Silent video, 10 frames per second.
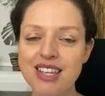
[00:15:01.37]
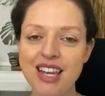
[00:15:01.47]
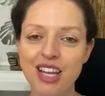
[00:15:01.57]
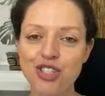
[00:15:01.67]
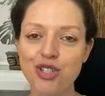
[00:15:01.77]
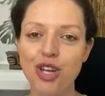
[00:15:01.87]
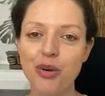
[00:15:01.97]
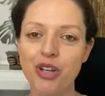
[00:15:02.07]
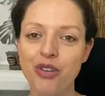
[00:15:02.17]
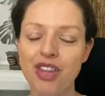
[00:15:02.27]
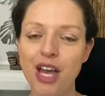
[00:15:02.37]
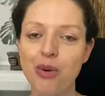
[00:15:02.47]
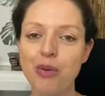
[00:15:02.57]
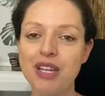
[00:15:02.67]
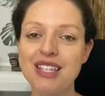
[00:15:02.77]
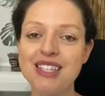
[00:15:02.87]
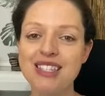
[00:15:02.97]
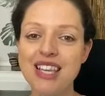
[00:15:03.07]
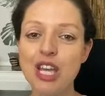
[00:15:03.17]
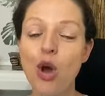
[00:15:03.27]
connection going on there where we can
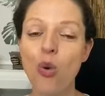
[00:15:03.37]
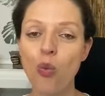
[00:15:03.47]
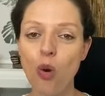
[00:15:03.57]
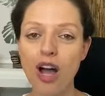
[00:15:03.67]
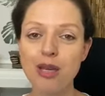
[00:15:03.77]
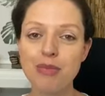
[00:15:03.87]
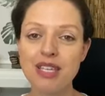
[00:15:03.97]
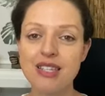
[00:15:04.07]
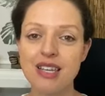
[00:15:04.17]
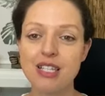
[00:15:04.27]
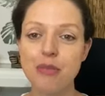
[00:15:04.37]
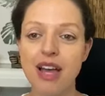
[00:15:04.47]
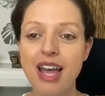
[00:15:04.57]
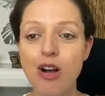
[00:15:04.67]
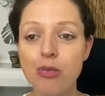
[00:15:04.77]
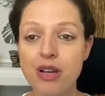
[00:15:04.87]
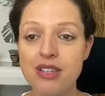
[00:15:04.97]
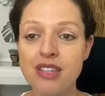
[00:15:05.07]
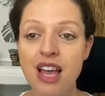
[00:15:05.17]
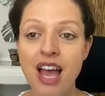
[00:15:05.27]
see why B6 might help
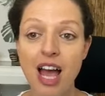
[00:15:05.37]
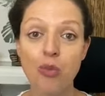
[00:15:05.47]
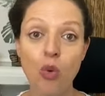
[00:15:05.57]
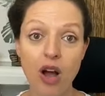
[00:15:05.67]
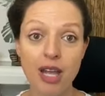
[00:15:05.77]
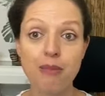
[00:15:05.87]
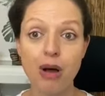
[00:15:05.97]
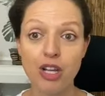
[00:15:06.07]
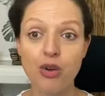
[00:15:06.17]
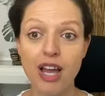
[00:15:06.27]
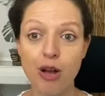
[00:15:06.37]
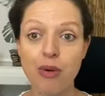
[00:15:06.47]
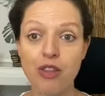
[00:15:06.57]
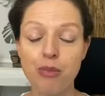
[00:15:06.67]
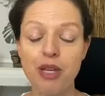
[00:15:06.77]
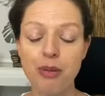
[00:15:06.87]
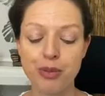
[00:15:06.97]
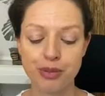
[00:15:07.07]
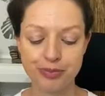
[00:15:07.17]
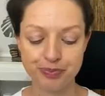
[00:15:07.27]
us and why it might not help other
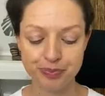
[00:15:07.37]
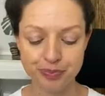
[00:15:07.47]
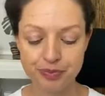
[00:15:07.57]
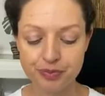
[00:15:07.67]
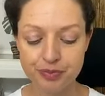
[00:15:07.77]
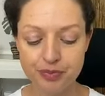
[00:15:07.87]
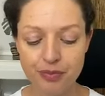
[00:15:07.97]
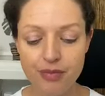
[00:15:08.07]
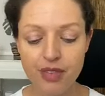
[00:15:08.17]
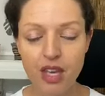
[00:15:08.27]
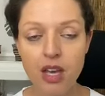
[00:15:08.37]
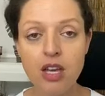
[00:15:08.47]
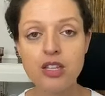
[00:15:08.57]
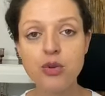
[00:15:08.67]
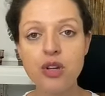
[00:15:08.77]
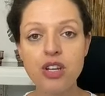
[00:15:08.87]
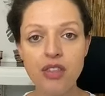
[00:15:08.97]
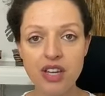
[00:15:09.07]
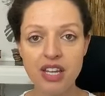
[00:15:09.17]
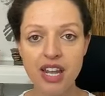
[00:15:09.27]
people. So
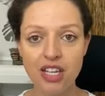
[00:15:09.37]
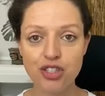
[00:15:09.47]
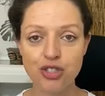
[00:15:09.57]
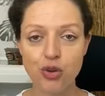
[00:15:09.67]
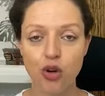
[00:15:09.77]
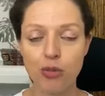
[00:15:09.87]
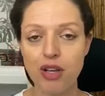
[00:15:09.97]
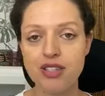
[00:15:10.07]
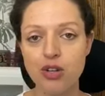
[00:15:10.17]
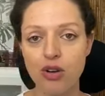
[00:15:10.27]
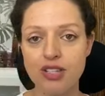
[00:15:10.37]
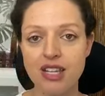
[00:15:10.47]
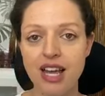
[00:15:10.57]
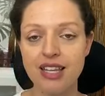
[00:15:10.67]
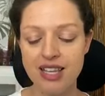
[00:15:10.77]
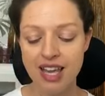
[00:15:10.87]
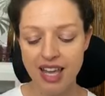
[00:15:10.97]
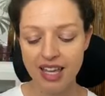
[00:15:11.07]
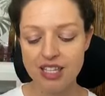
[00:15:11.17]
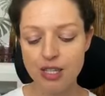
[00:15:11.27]
another connection to hormones and oxalates
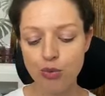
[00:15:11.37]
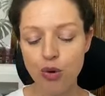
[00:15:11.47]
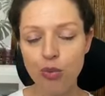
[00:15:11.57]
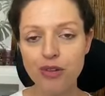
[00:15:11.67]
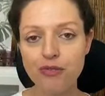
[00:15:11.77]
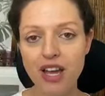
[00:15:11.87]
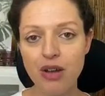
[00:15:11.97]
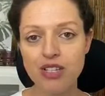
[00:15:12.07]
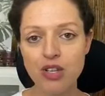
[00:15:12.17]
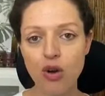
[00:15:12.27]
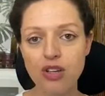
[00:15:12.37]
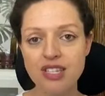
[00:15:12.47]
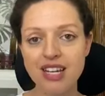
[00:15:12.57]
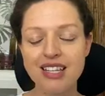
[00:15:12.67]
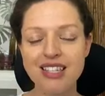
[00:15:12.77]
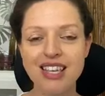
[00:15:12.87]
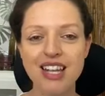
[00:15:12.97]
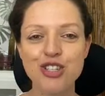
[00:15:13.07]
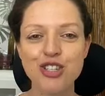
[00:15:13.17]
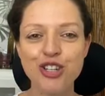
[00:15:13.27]
is that what we found is oxalates
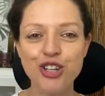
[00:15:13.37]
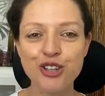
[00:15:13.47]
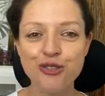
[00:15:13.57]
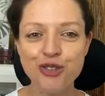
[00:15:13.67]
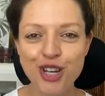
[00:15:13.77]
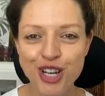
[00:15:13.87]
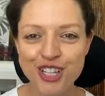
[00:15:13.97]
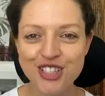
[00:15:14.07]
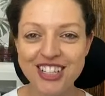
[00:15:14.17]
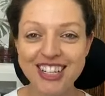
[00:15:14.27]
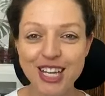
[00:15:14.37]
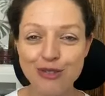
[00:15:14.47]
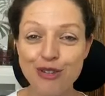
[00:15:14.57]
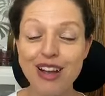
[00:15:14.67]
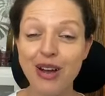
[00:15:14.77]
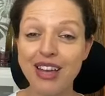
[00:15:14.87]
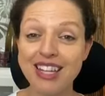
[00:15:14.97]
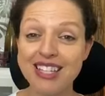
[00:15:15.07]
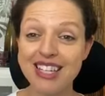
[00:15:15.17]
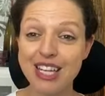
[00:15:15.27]
tend to converge and live around
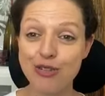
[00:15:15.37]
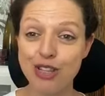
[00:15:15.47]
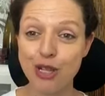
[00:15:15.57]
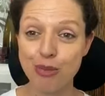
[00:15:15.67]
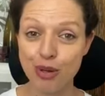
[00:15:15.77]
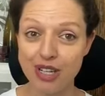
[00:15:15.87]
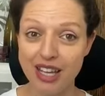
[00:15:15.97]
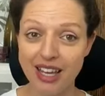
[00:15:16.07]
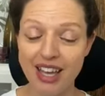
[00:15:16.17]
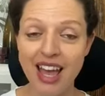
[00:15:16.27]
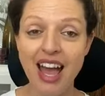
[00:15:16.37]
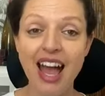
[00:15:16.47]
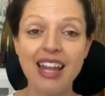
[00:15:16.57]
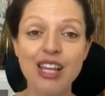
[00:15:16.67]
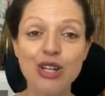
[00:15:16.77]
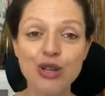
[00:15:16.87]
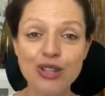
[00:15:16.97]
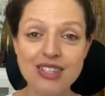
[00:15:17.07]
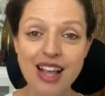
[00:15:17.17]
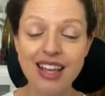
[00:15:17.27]
Candida in the body. And it
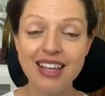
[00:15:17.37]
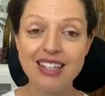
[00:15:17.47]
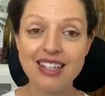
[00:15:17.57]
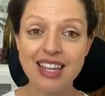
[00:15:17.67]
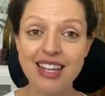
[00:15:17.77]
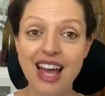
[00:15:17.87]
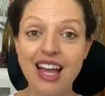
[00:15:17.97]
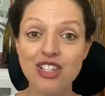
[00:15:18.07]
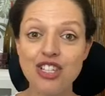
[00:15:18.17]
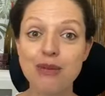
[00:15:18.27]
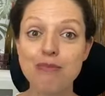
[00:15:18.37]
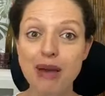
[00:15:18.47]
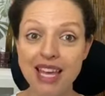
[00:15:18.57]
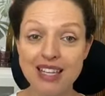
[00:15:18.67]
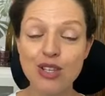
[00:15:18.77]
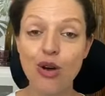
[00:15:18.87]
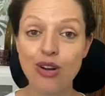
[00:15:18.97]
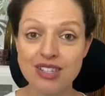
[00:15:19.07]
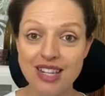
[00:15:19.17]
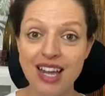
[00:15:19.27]
looks like Candida actually makes
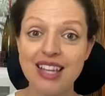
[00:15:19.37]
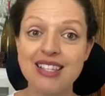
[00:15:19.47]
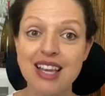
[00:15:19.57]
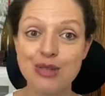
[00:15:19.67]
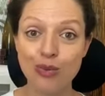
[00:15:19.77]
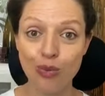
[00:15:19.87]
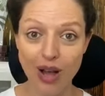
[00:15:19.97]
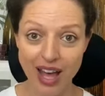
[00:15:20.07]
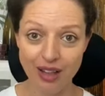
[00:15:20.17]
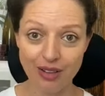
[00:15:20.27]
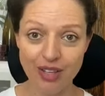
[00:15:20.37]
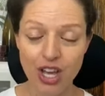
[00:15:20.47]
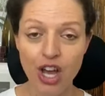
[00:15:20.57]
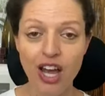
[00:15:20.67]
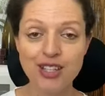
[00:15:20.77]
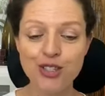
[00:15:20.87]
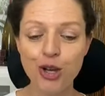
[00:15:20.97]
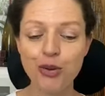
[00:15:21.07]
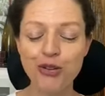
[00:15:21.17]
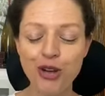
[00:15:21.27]
oxalates as well. And
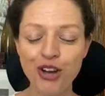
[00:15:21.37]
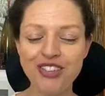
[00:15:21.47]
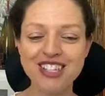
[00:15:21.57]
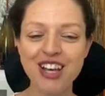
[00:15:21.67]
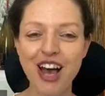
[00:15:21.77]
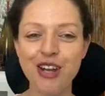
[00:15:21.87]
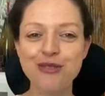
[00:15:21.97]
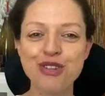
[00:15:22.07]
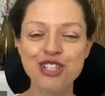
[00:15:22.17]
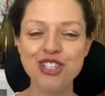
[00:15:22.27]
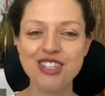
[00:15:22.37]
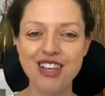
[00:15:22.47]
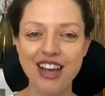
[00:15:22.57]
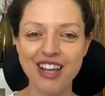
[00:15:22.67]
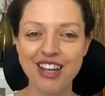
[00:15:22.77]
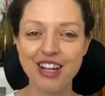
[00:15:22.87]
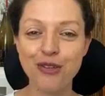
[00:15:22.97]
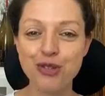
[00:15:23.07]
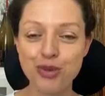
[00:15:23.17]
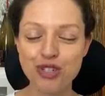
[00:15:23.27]
so we've got this kind of vicious cycle, and
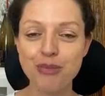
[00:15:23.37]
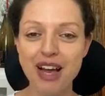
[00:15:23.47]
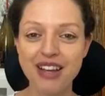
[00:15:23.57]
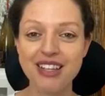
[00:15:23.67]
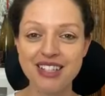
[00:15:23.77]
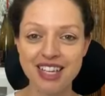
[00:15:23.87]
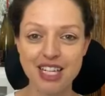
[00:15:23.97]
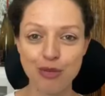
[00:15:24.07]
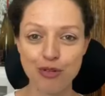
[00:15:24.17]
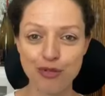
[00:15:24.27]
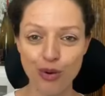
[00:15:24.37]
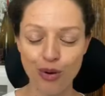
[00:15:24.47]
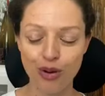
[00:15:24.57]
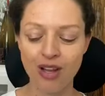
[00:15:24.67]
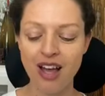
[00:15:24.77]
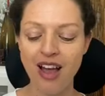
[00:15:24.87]
I've talked about Candida before,